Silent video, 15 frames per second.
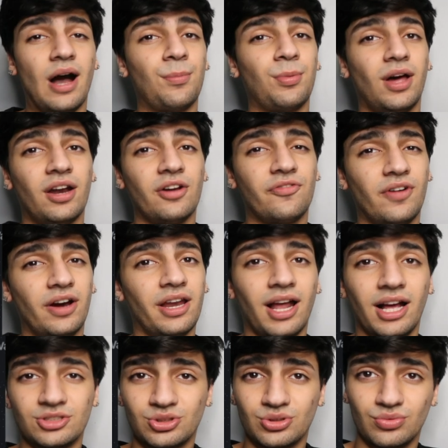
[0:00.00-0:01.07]
I'm not a
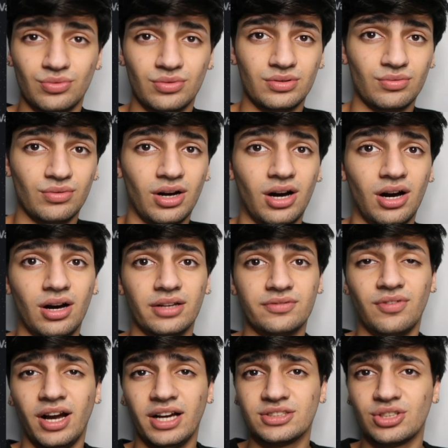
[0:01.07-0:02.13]
financial uh,
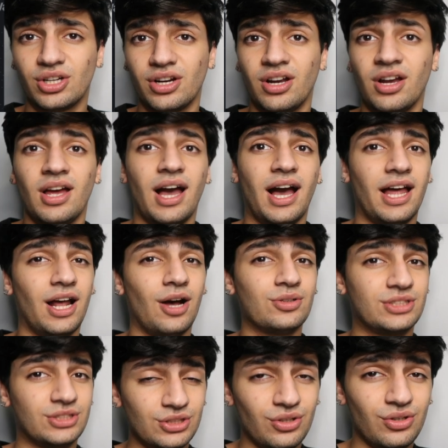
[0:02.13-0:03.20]
advisor and I'll
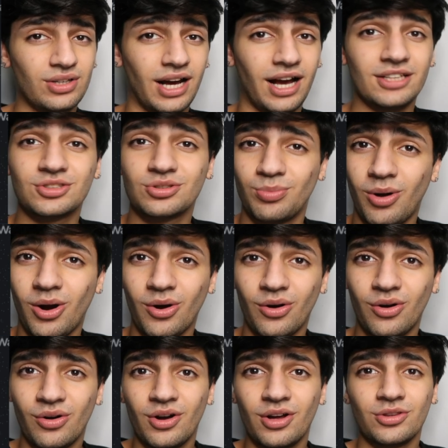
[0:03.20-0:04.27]
see you guys
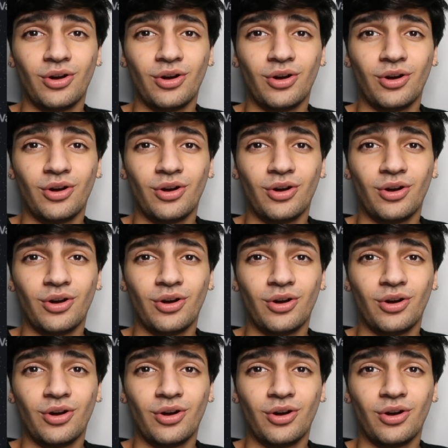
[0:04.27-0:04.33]
tomorrow.